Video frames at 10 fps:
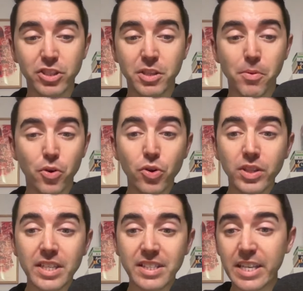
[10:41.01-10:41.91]
Just some
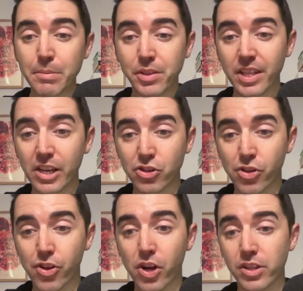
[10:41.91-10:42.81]
early team selection
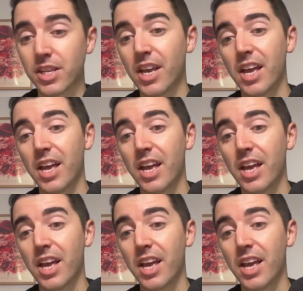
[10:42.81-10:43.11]
thoughts.